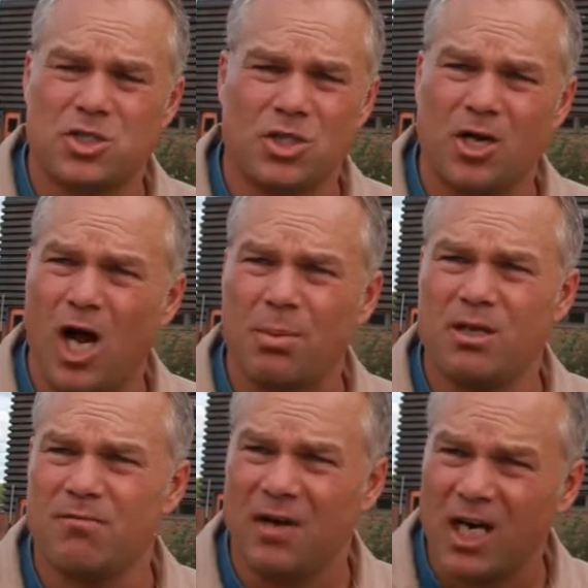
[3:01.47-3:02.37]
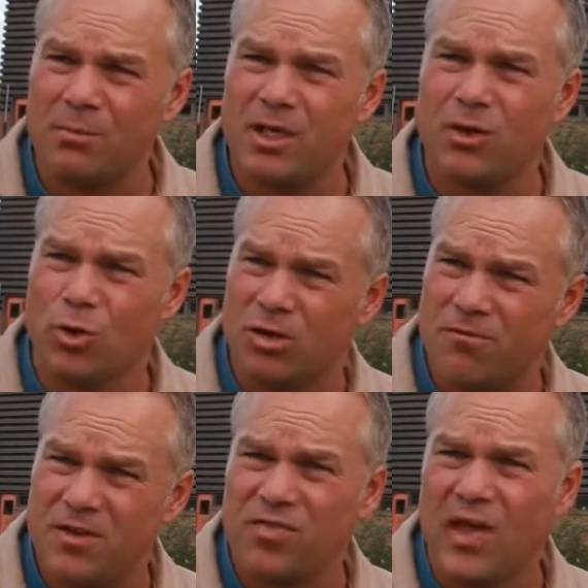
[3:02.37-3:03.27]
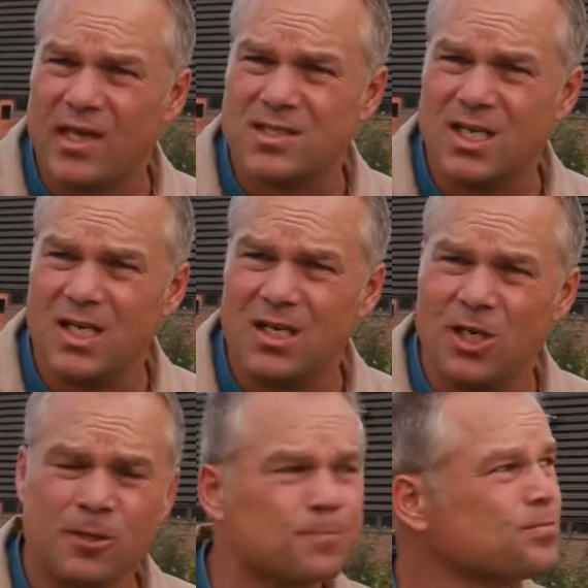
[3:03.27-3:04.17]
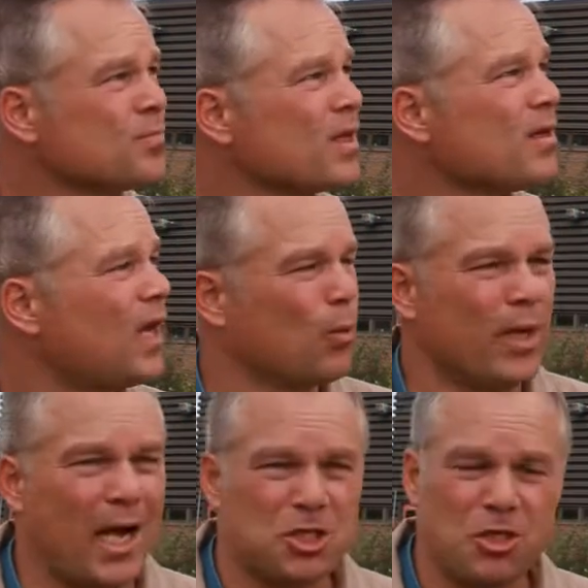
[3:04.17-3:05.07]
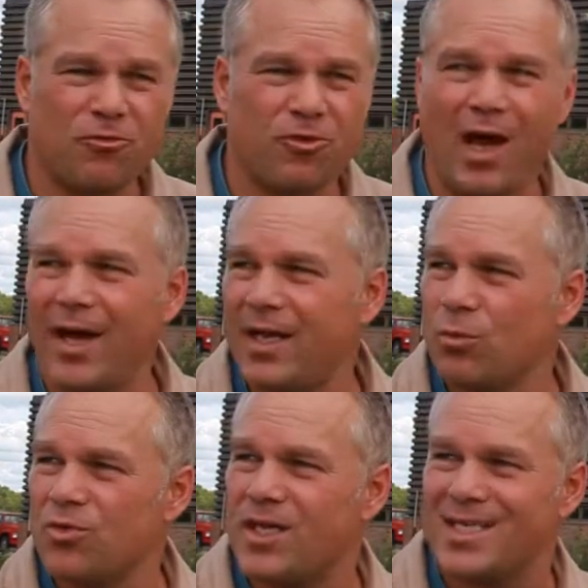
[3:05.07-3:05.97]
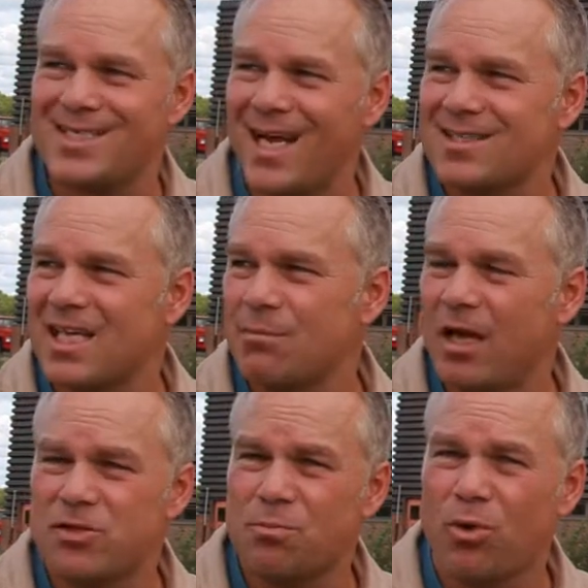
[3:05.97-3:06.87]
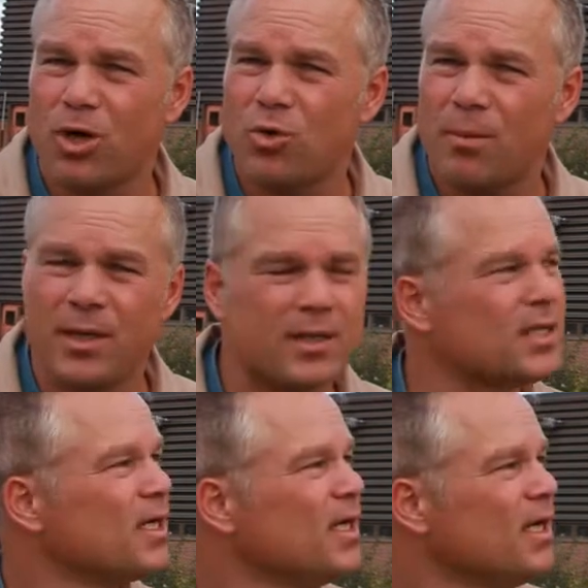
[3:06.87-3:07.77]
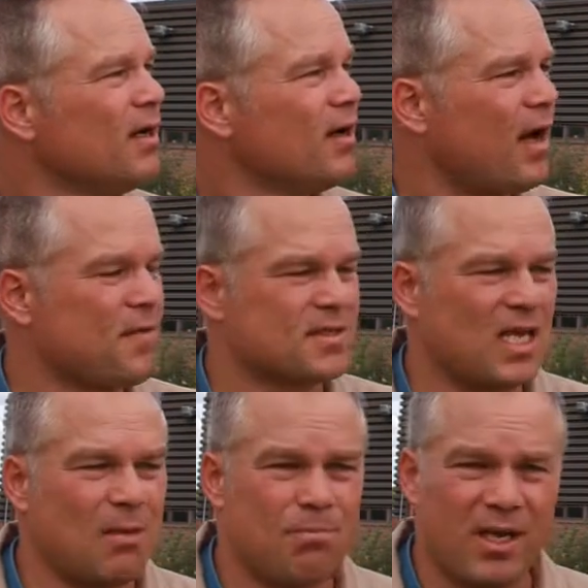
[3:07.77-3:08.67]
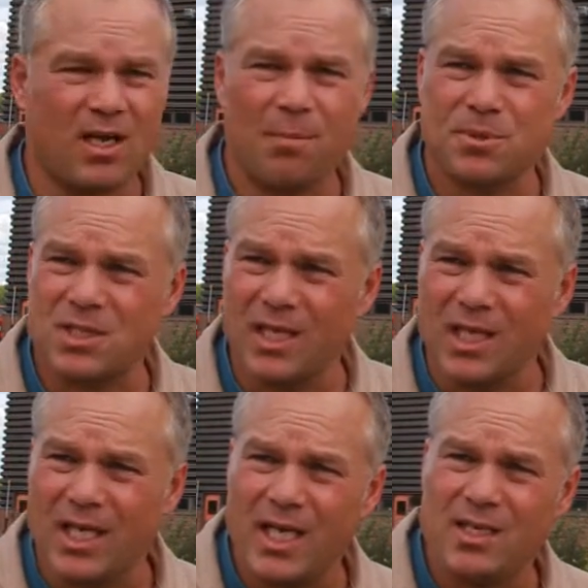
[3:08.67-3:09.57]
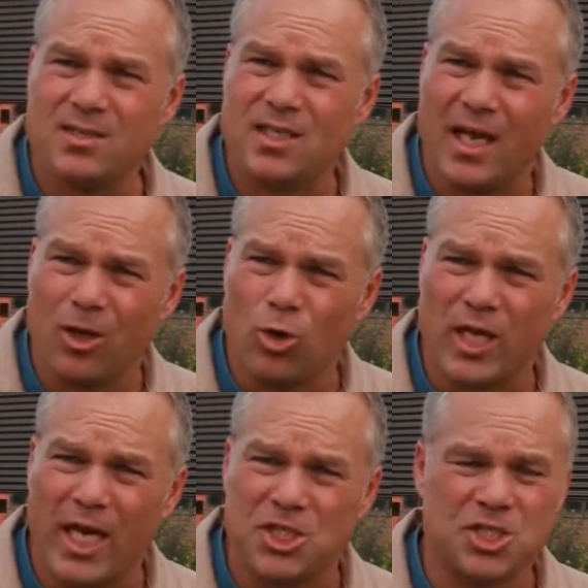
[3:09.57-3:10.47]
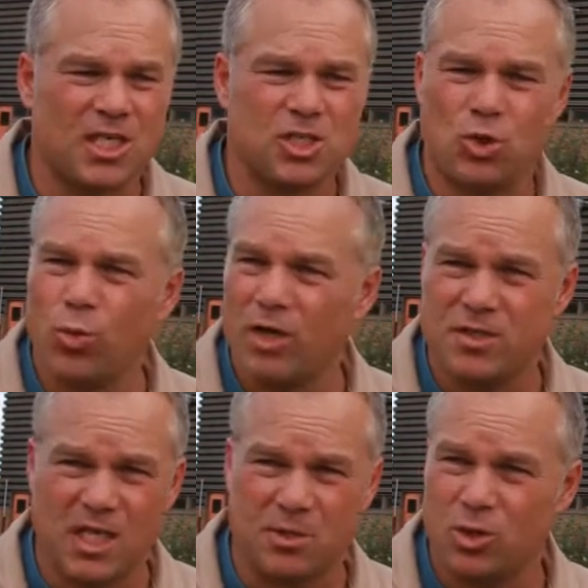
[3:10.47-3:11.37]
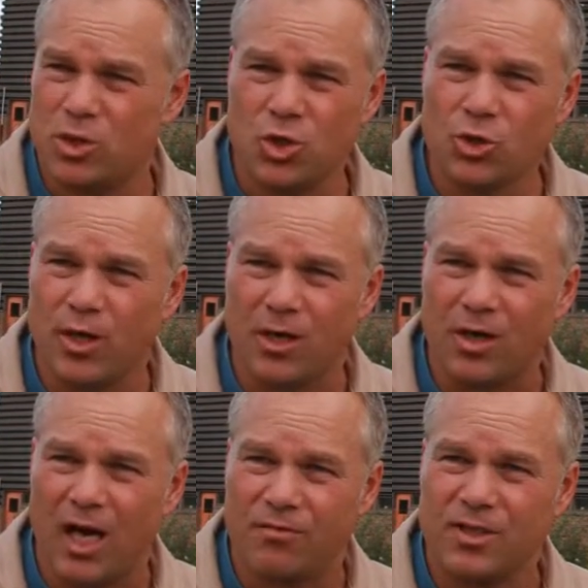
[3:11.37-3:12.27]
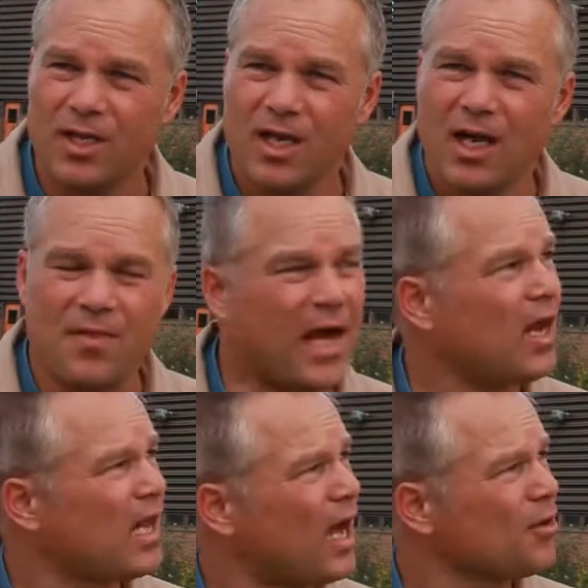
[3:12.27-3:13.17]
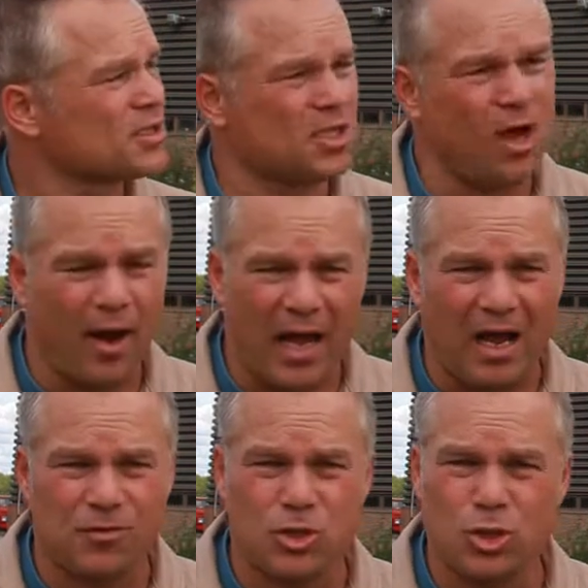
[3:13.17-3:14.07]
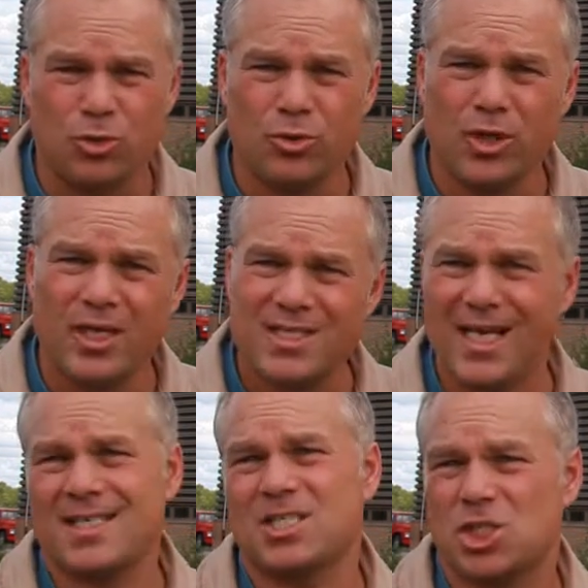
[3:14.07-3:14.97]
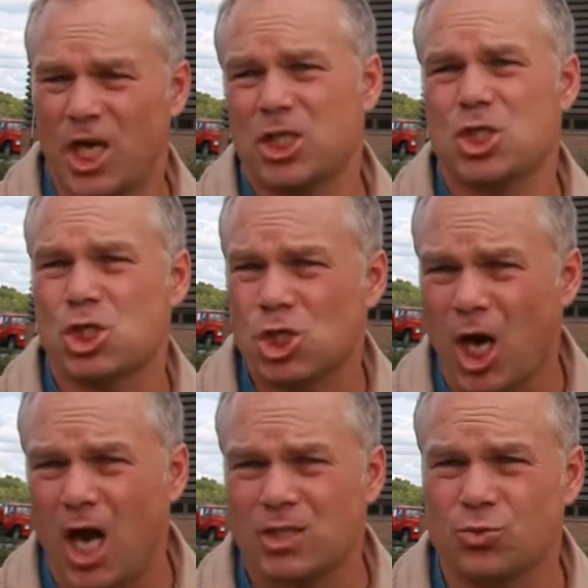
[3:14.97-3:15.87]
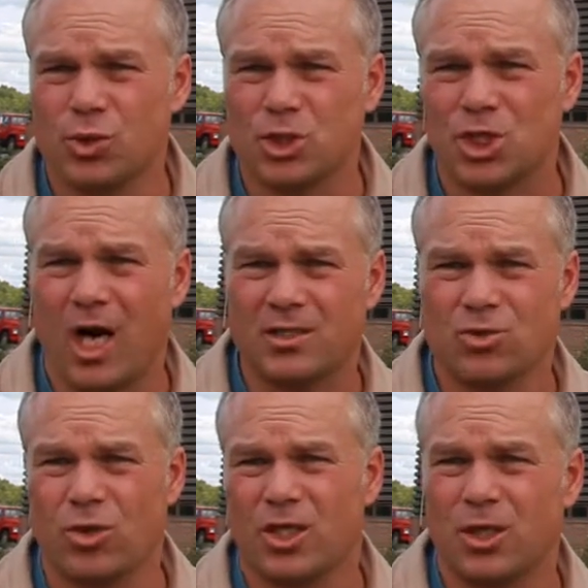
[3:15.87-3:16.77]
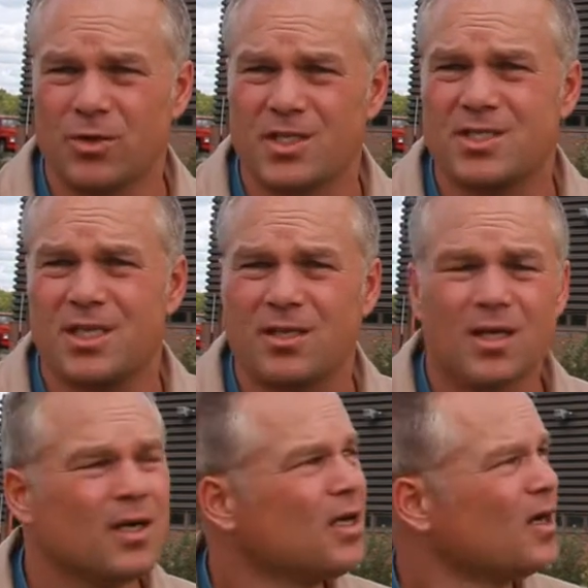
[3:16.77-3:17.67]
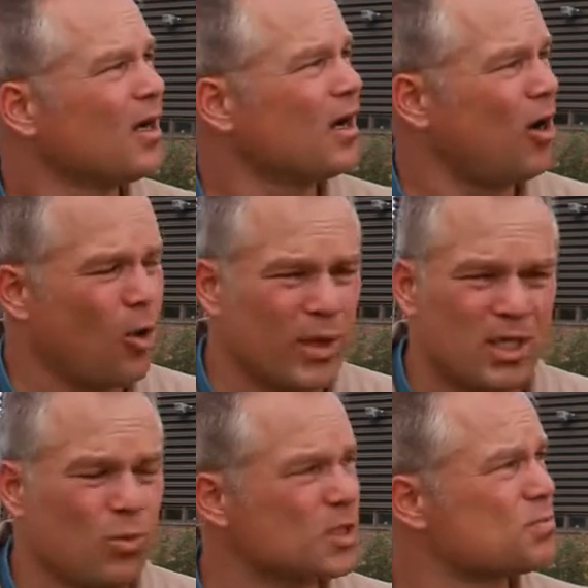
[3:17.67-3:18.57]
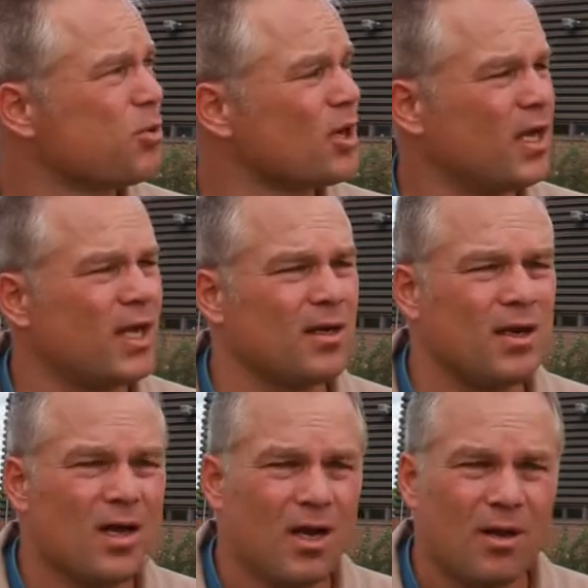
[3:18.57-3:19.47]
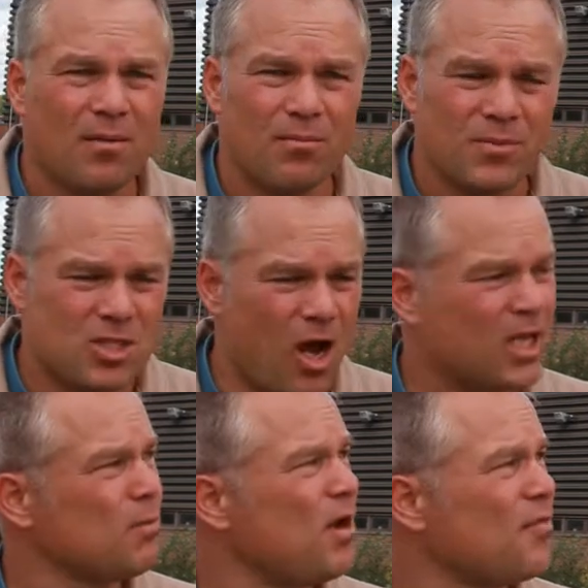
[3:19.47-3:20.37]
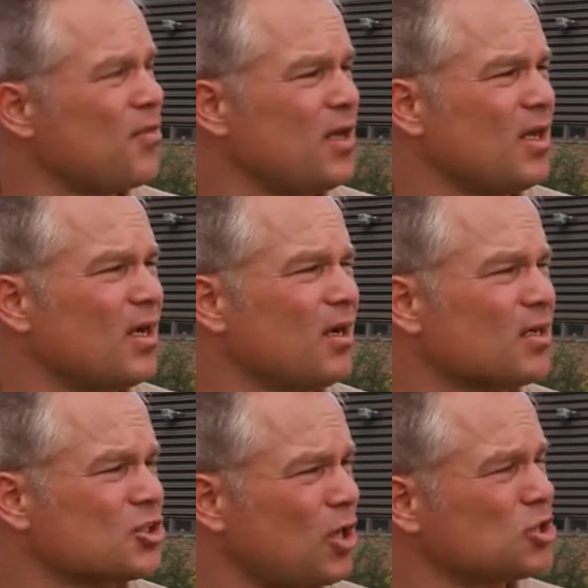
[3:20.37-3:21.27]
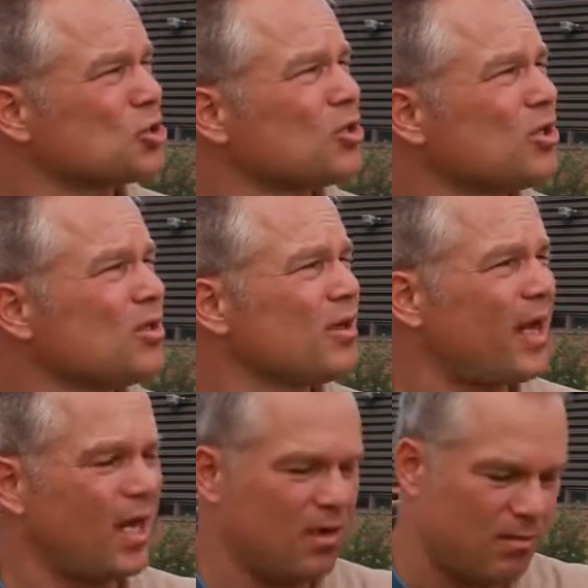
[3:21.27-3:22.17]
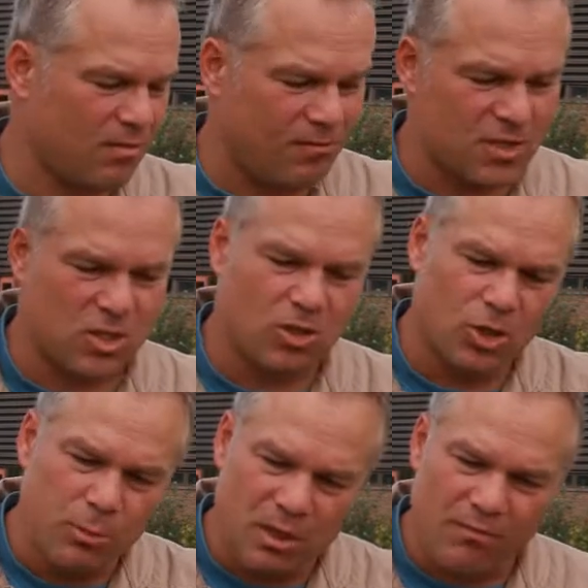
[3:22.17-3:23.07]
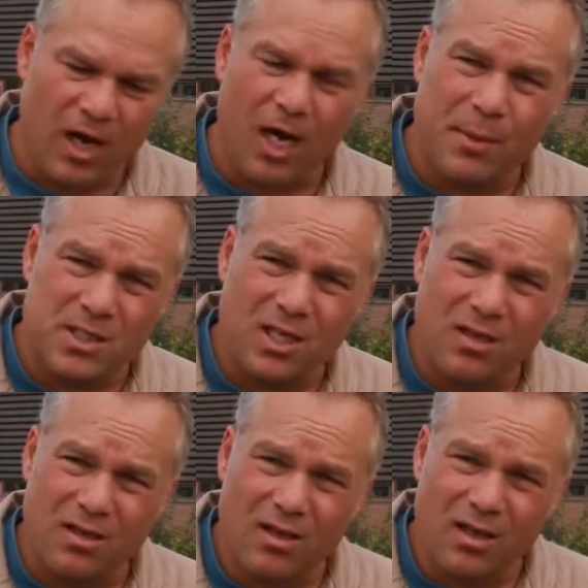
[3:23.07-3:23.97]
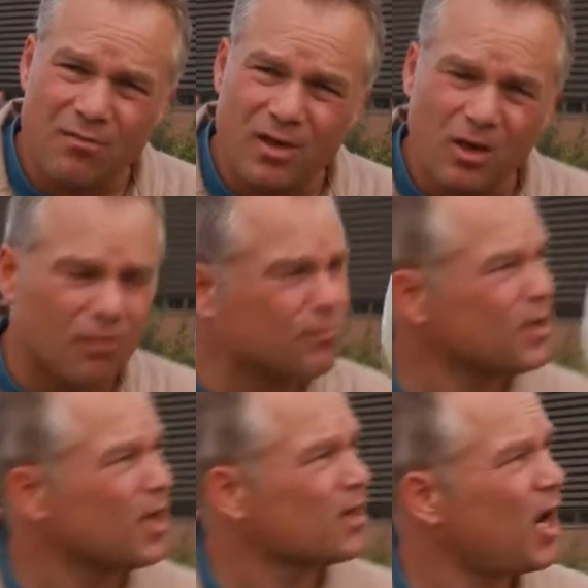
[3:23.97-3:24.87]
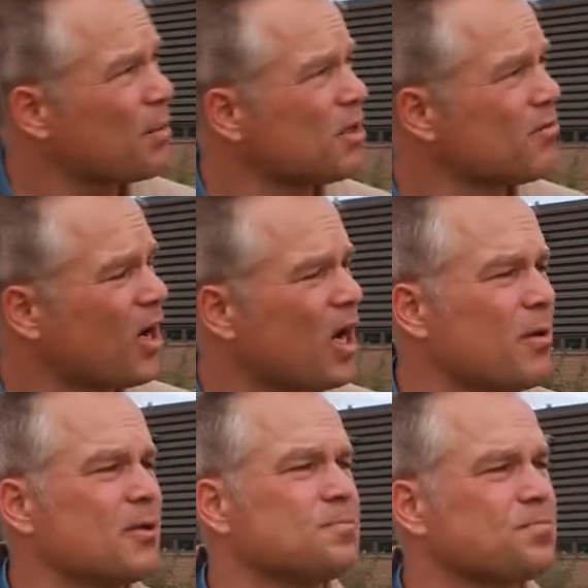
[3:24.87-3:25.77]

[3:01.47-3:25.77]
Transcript: to the cockpit environment in order to fit that seat in here. And we actually fly it with the exact same life support equipment and the same pickups and leads and locations as you would if you stepped into a Tudor aircraft. And that allowed us to not have to do test ejection shots, real shots, in order to clear this seat. All we did was put it in, document the structural and physical human environments of the cockpit environment,